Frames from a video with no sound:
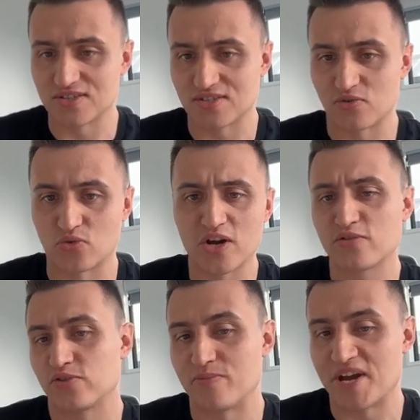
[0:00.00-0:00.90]
So right
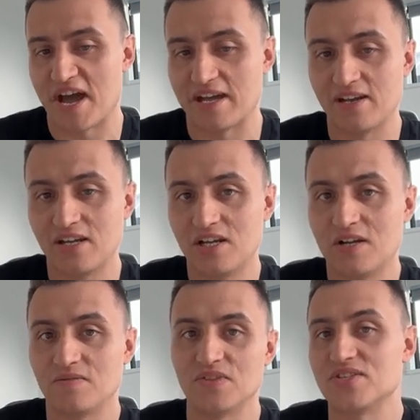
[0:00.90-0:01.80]
off the bat,
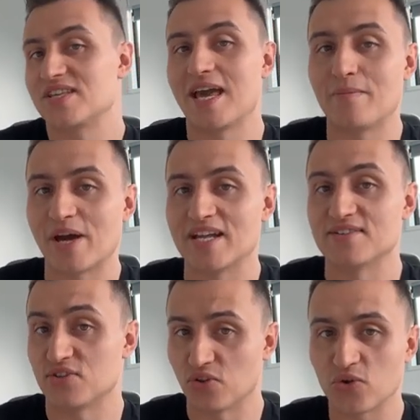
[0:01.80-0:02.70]
this campaign
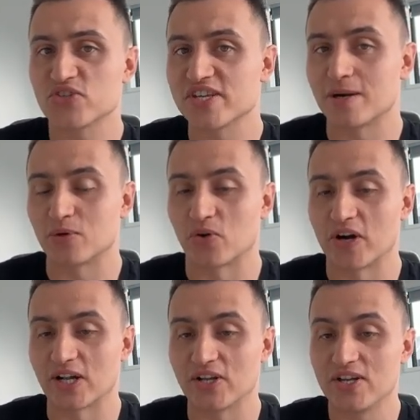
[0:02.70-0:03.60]
is not set up
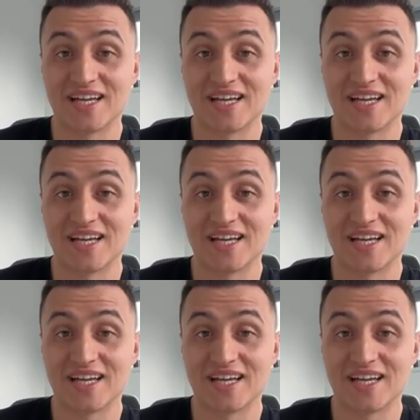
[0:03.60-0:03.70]
correctly.